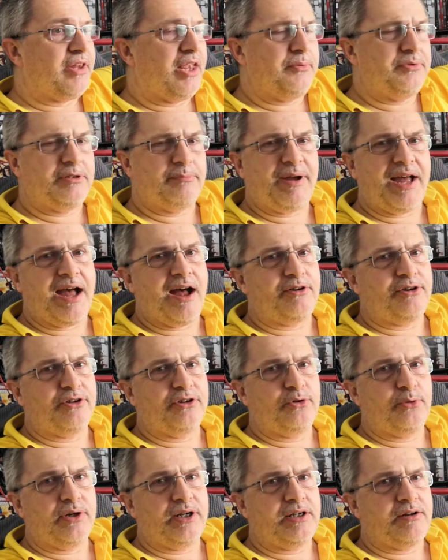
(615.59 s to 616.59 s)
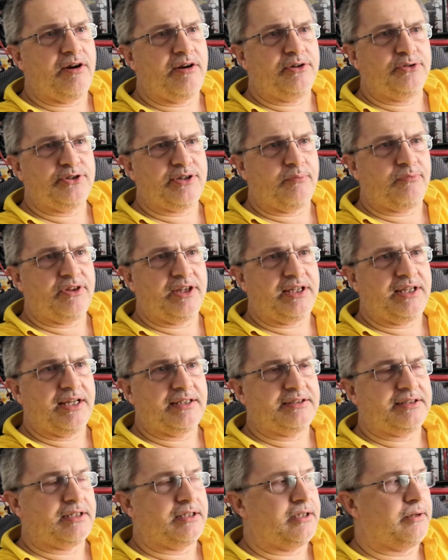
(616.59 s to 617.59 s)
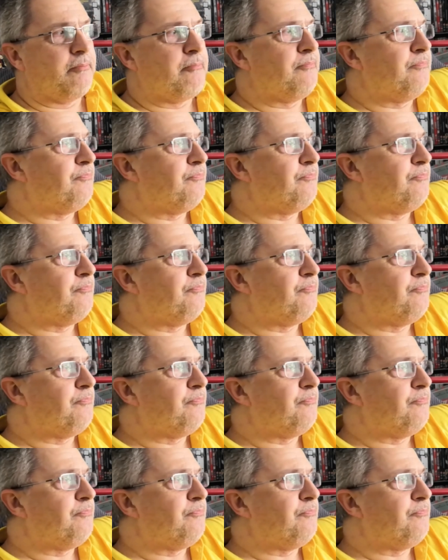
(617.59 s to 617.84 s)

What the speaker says: It was about 129 or something yesterday.